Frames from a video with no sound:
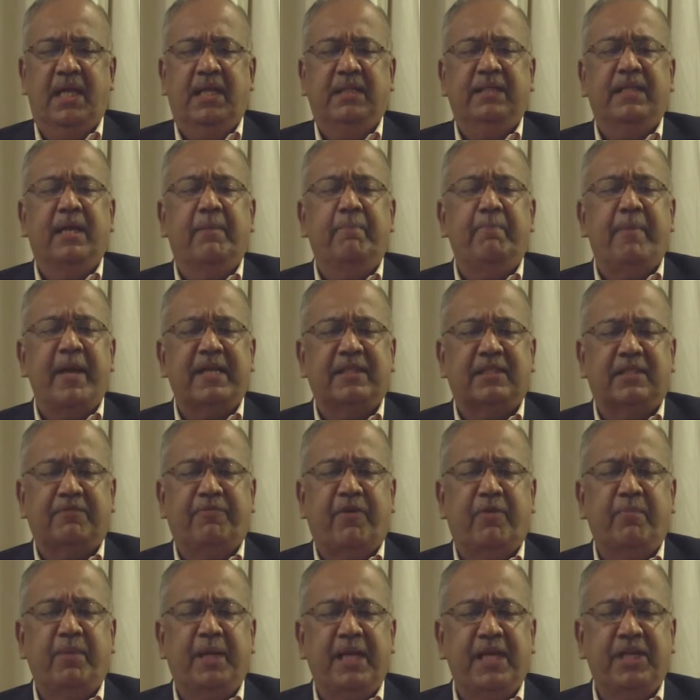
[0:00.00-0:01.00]
The best
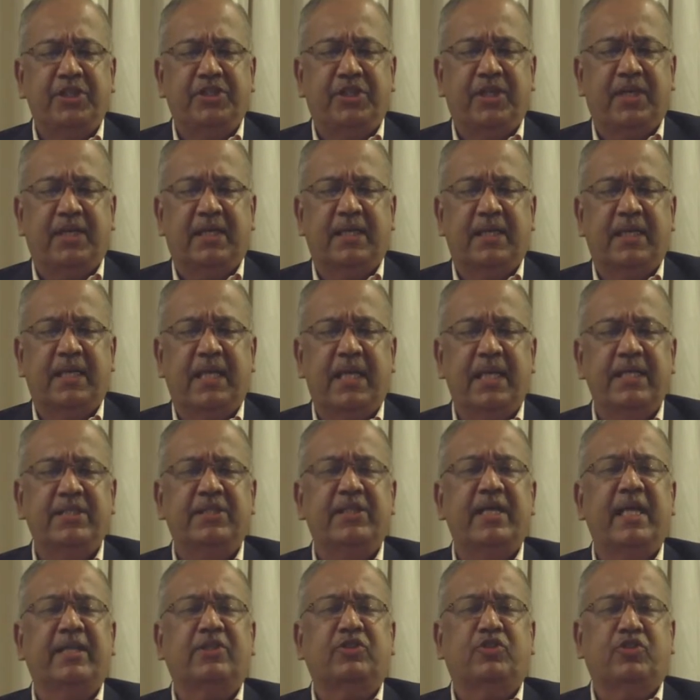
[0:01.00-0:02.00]
for Malaysia is
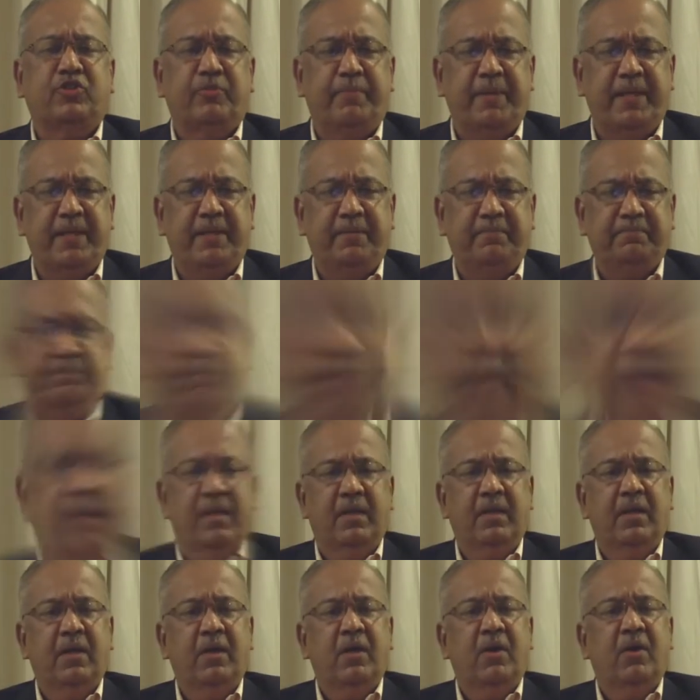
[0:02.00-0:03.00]
yet to be.
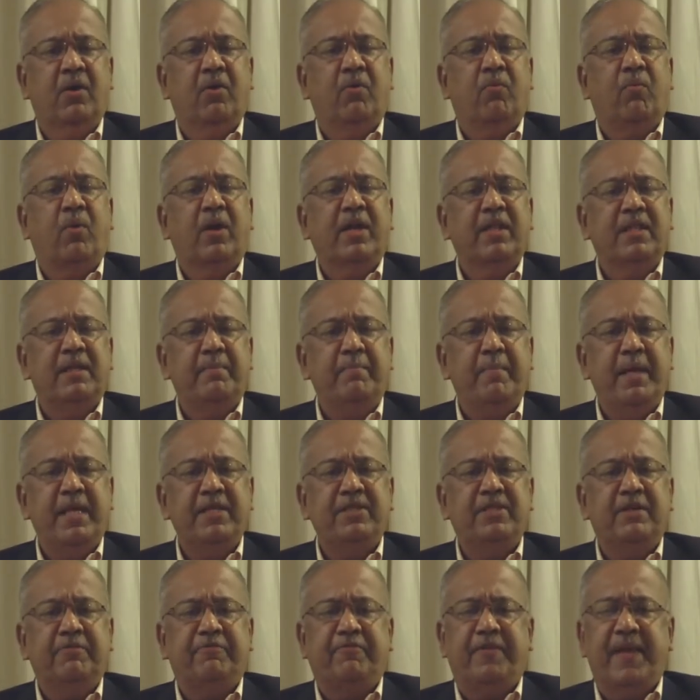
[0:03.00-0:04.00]
One of the
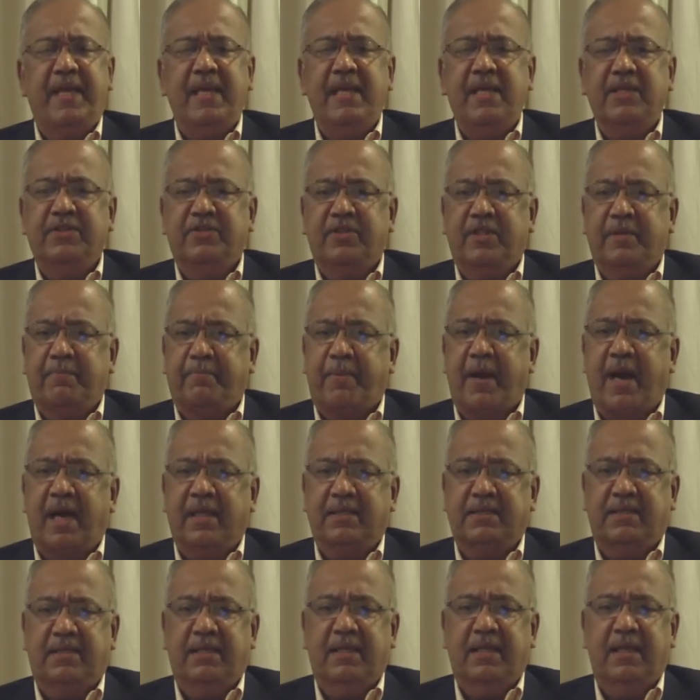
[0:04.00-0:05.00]
major failures of the
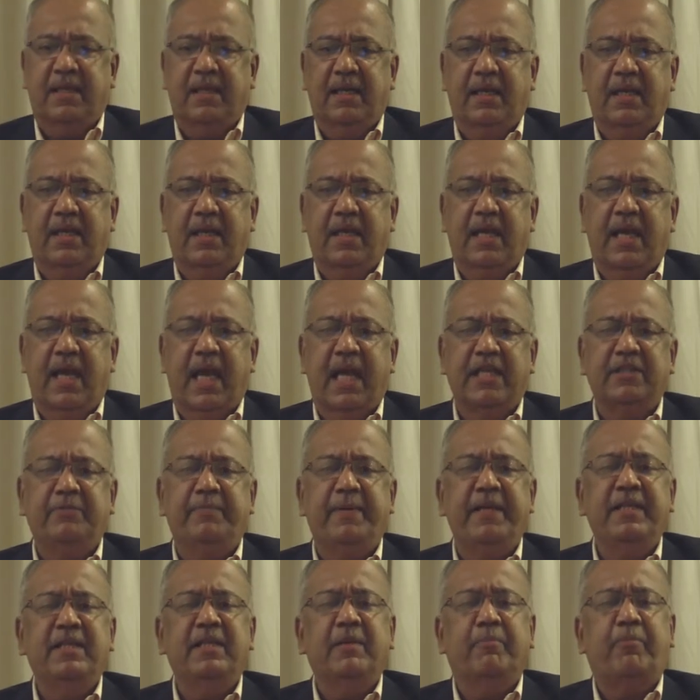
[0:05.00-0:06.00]
past has
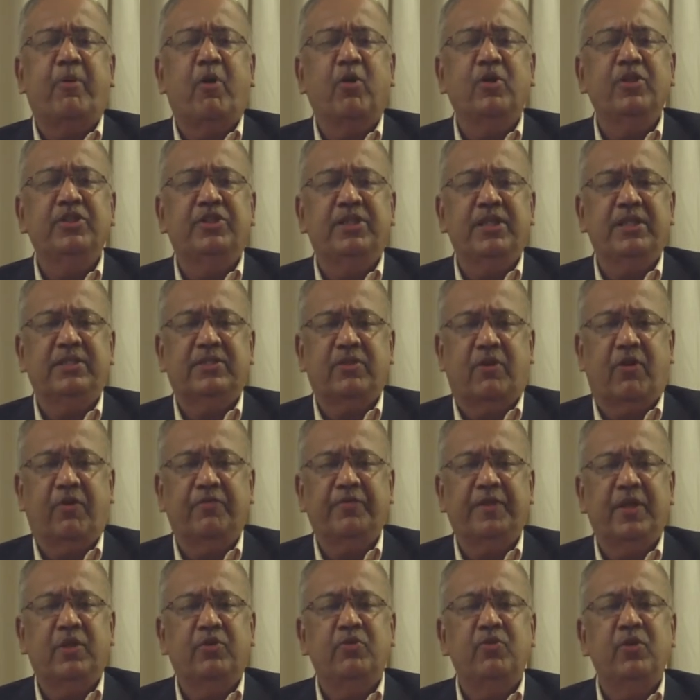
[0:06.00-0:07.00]
been the policies of
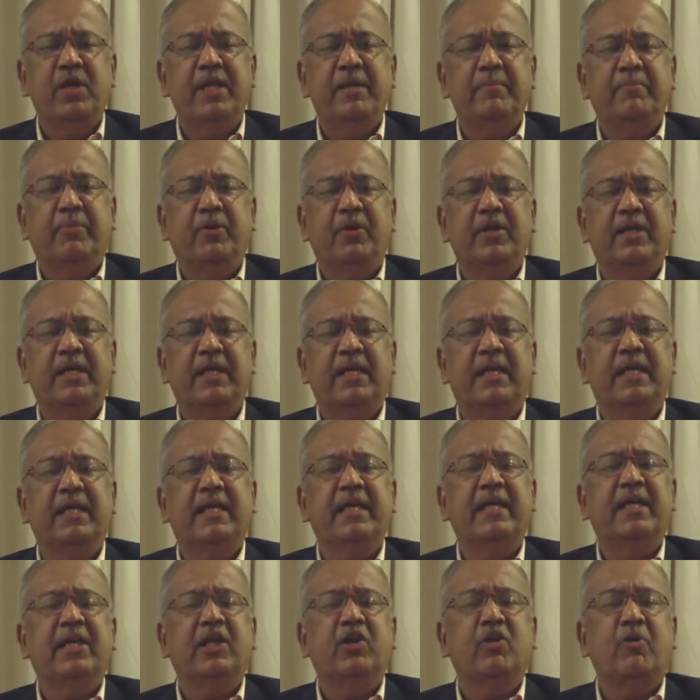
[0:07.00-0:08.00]
the ruling political and
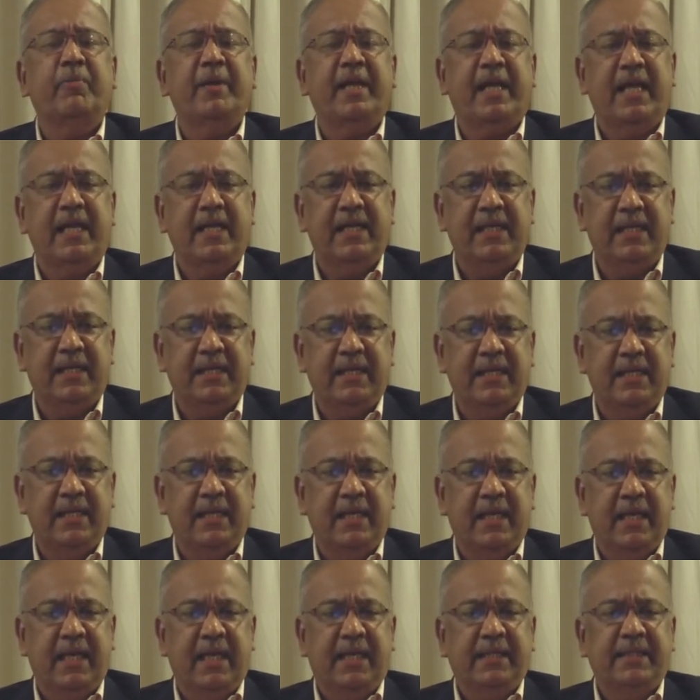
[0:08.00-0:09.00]
economic elite
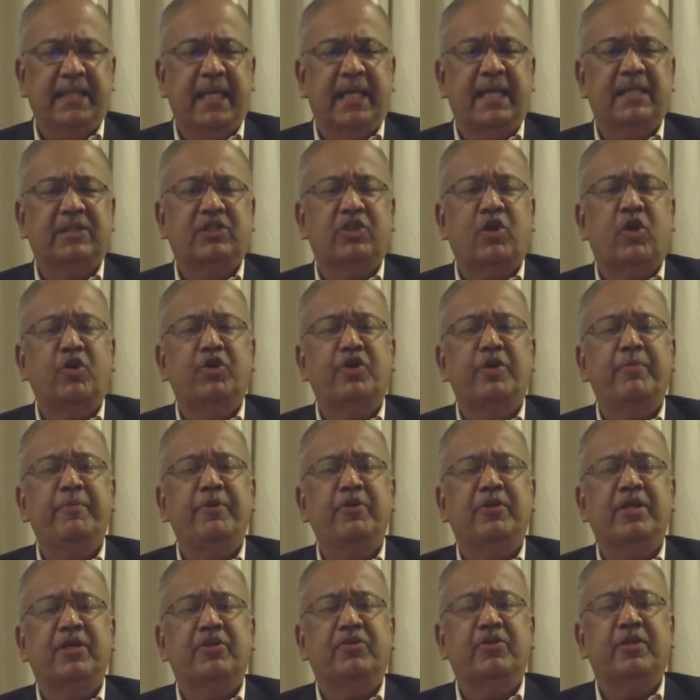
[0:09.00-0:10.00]
that has
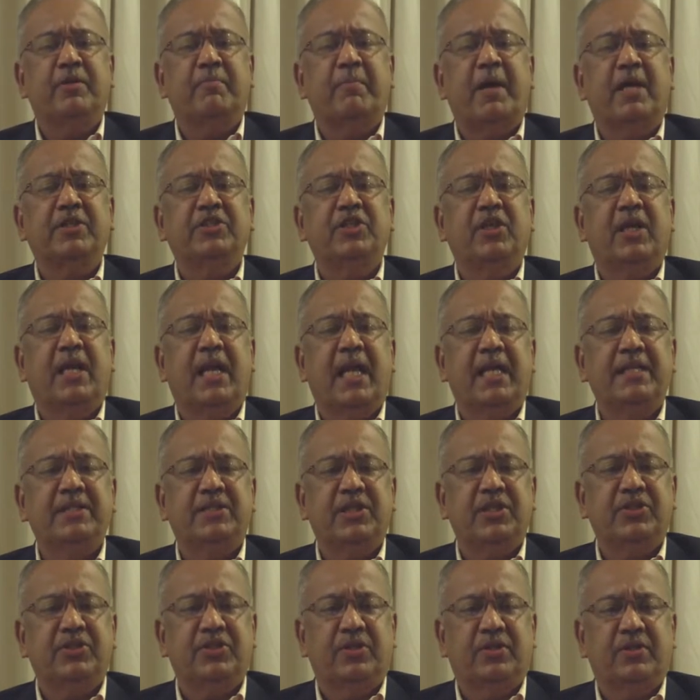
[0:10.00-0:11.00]
contributed to the
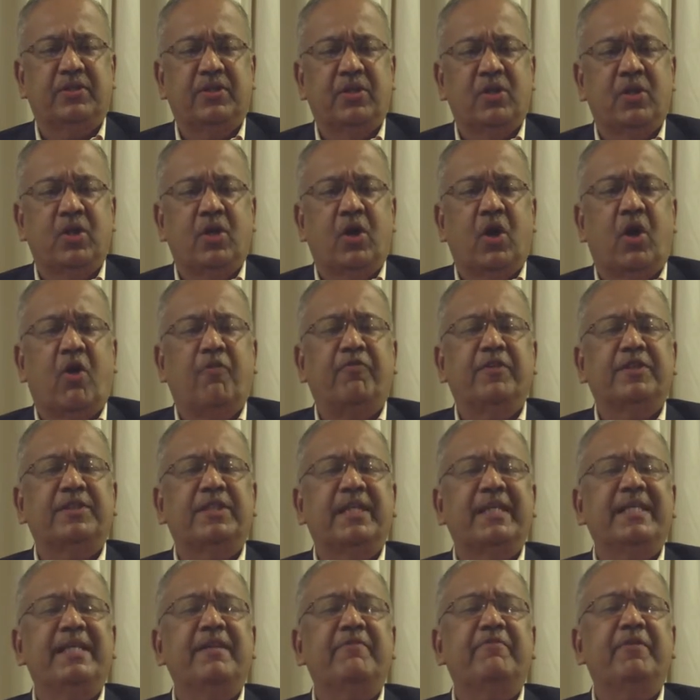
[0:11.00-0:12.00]
marginalization of a
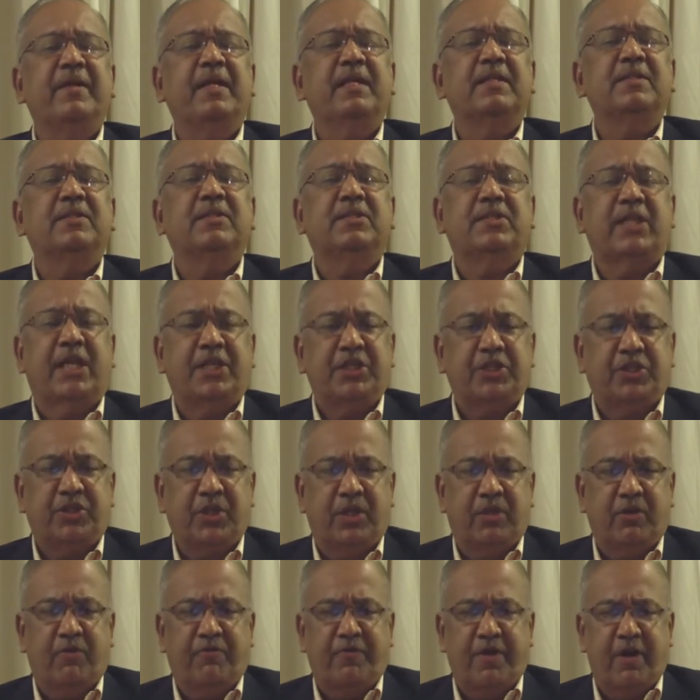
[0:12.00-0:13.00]
significant
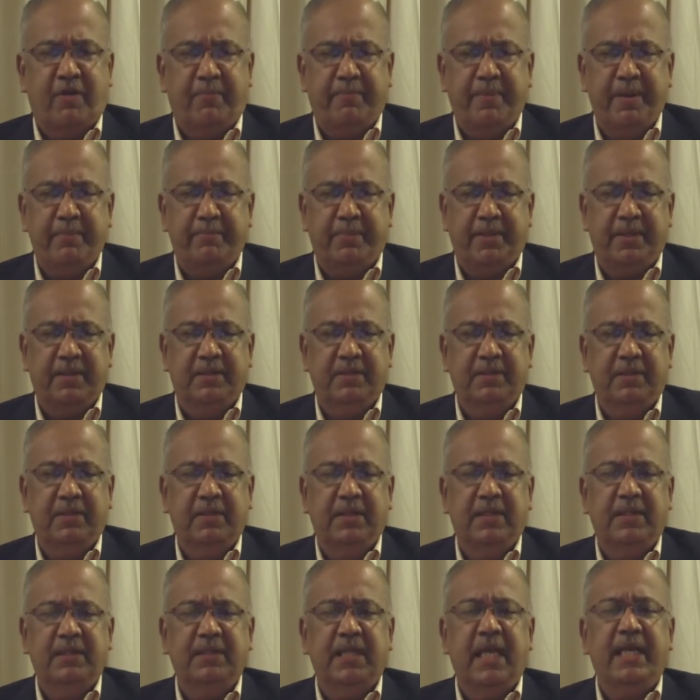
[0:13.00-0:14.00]
section of our people,
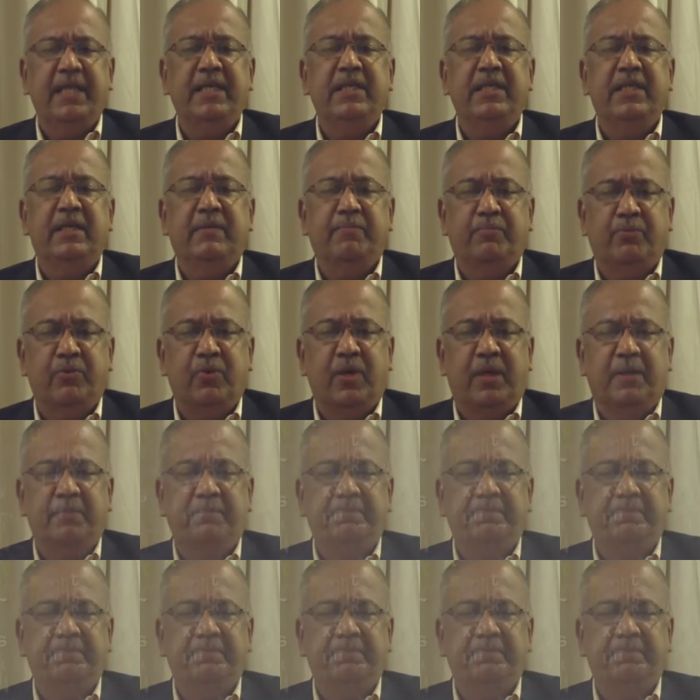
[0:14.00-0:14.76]
the Indian poor.